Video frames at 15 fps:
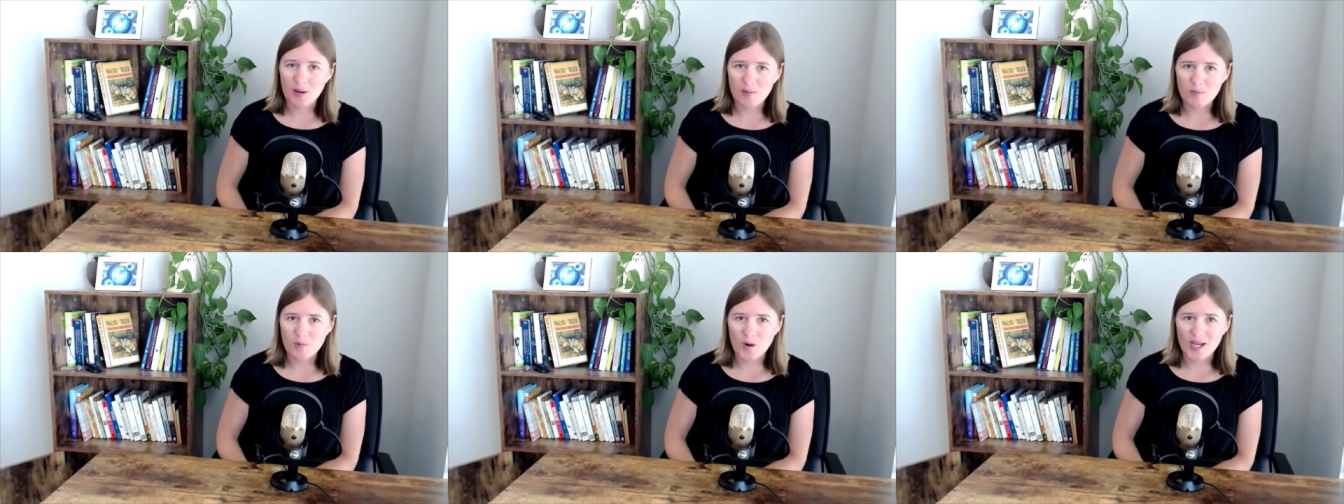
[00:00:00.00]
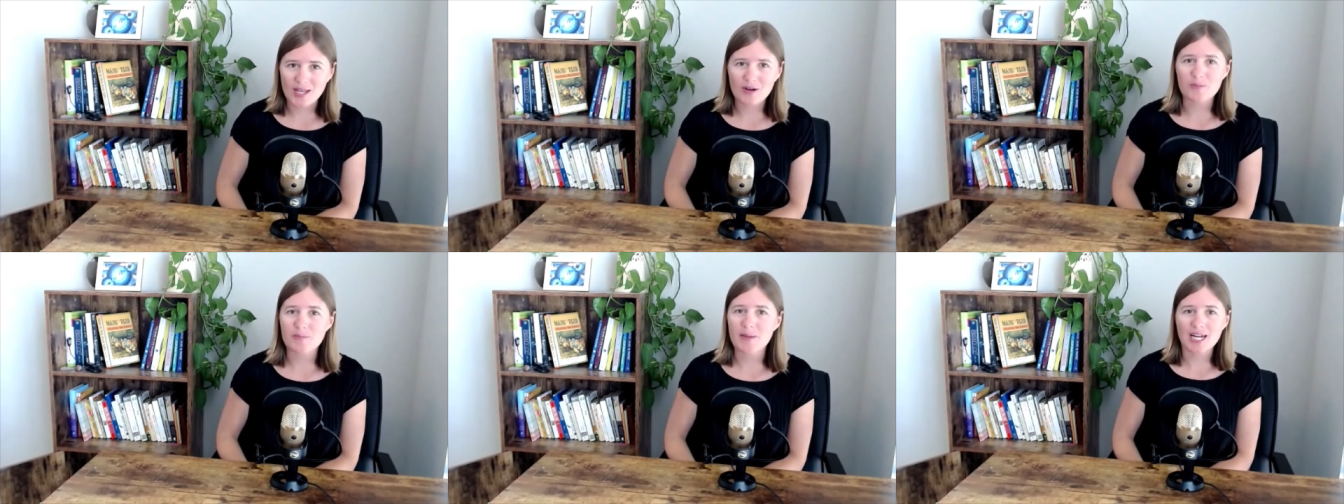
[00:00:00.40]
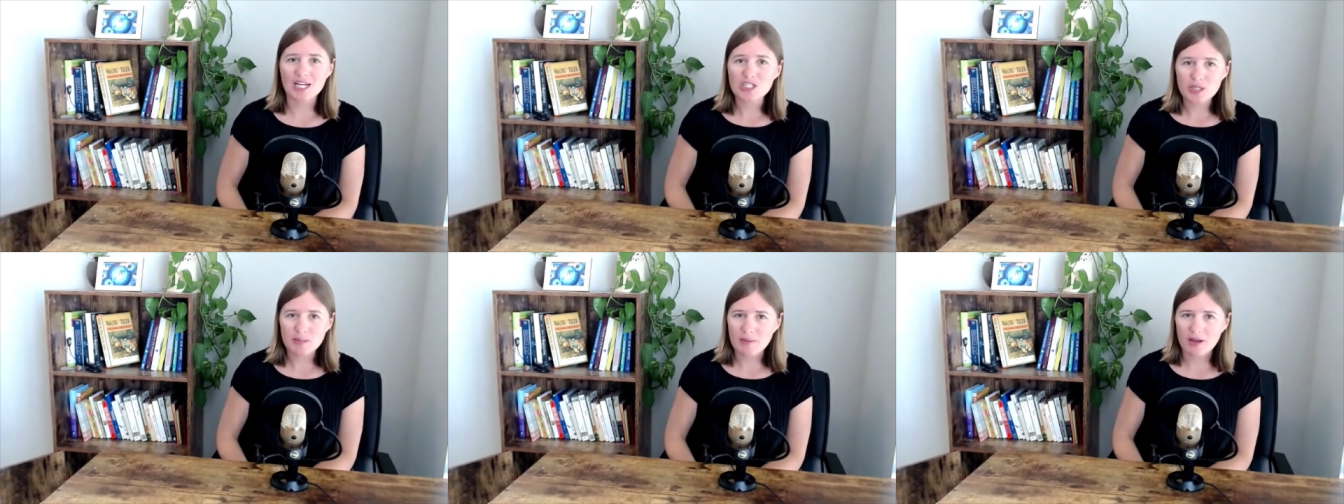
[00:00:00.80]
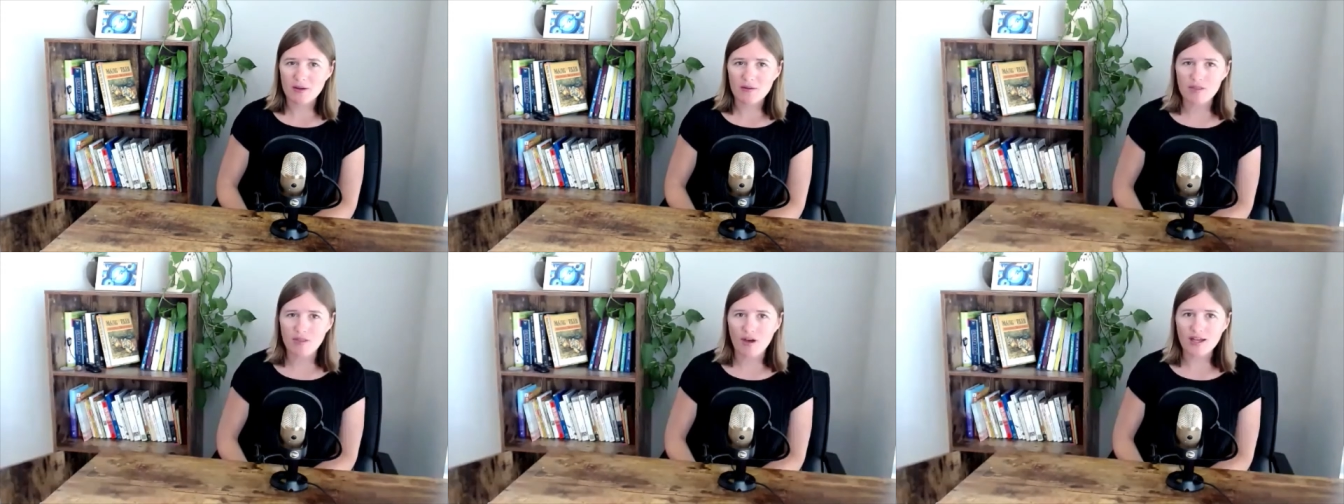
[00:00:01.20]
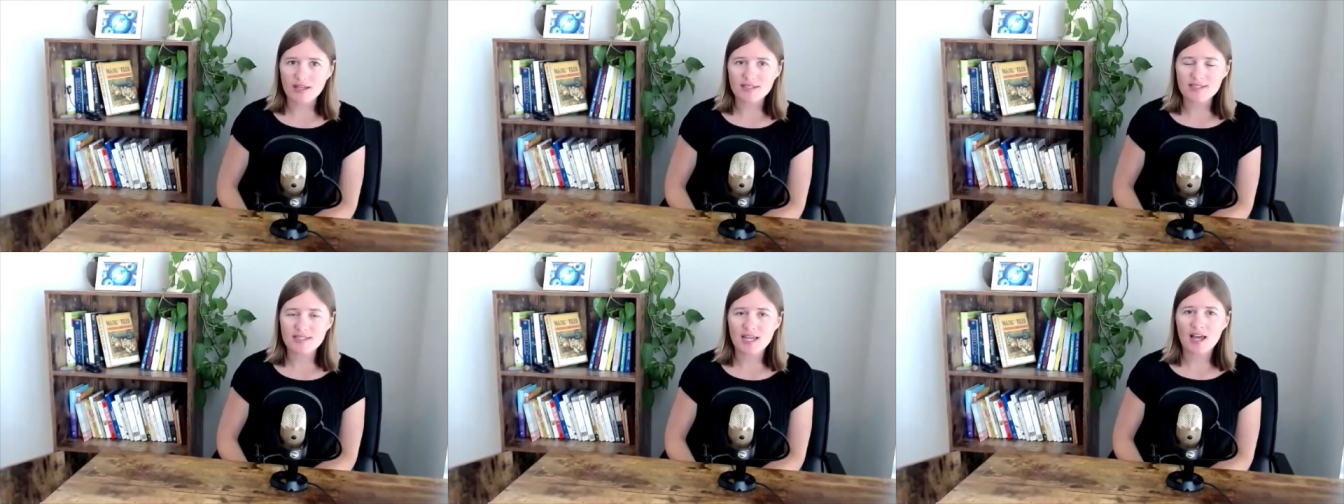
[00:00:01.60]
own brain or managing my own
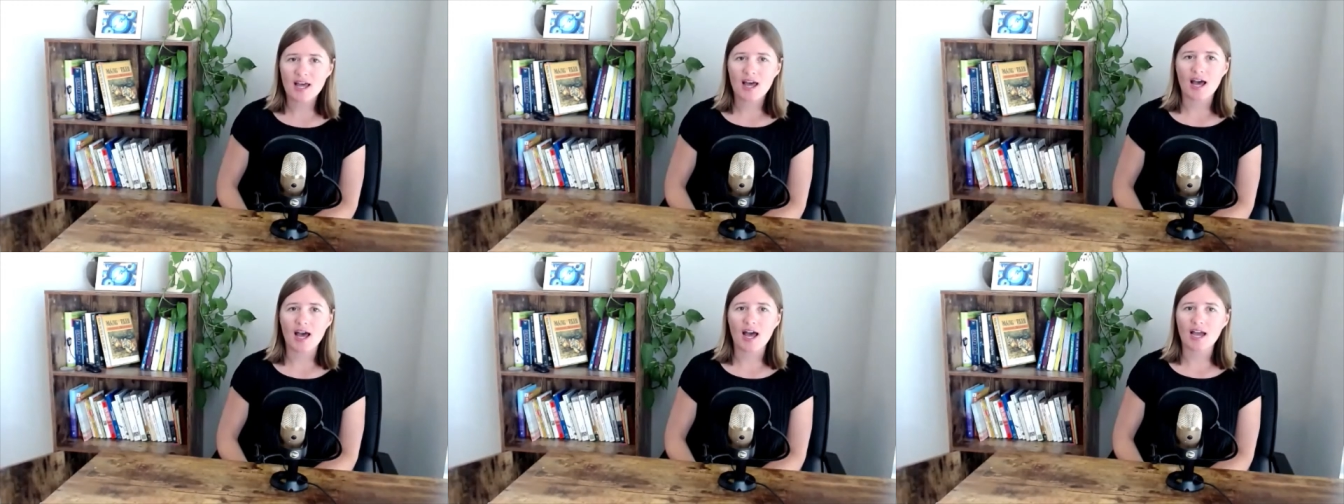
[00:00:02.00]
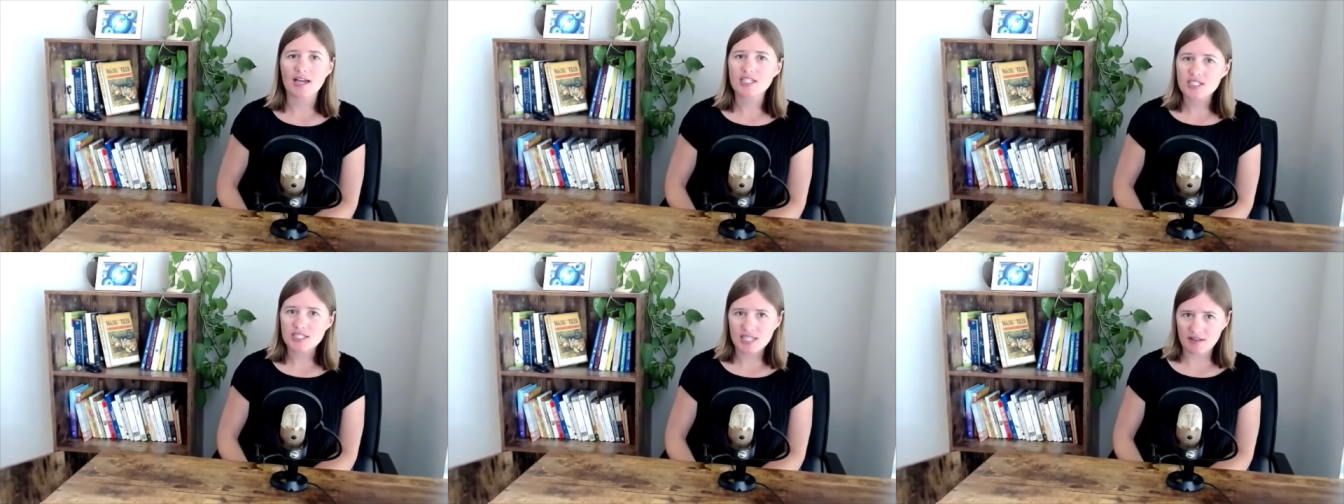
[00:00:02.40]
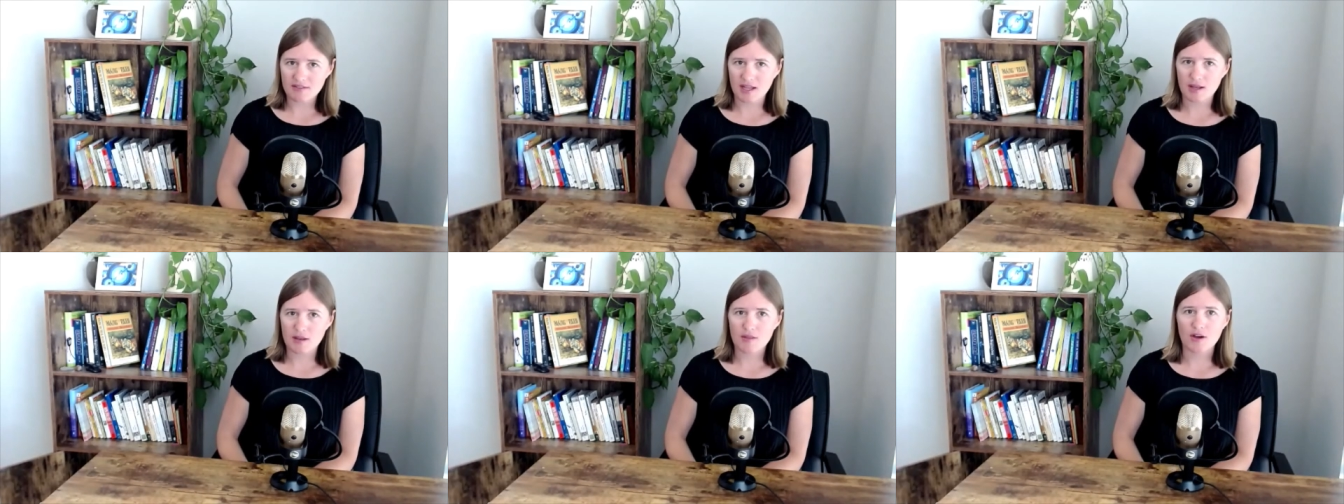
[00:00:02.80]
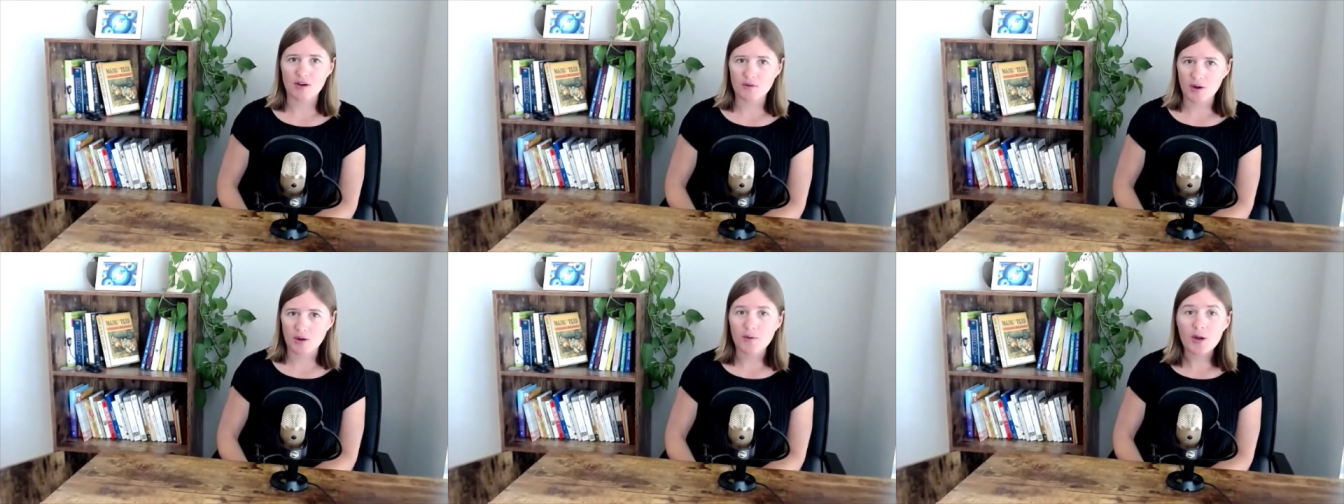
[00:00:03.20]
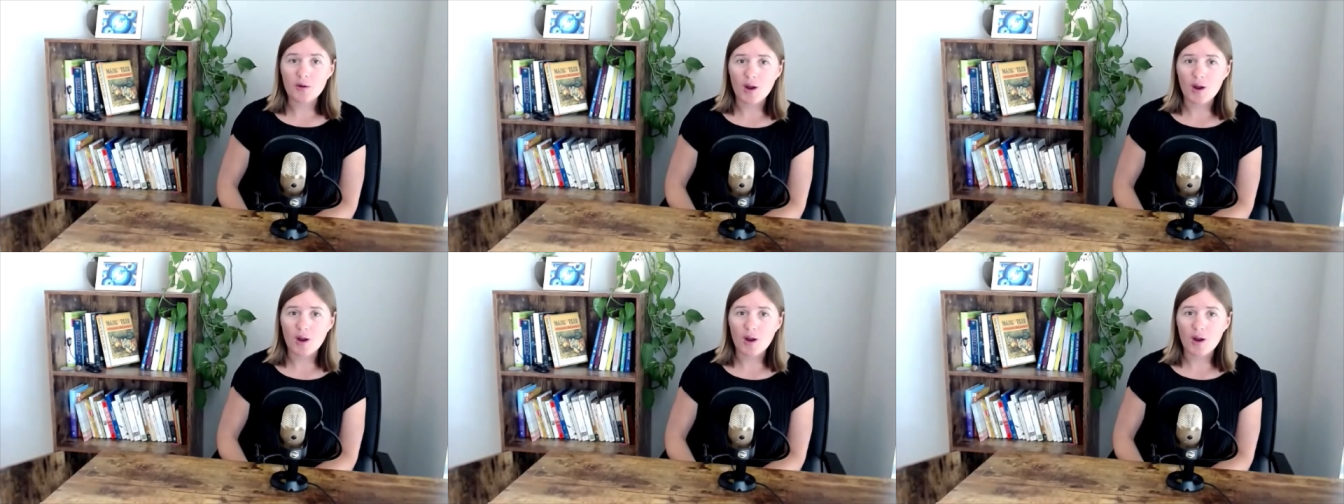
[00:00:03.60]
thoughts, I just let that thought grow,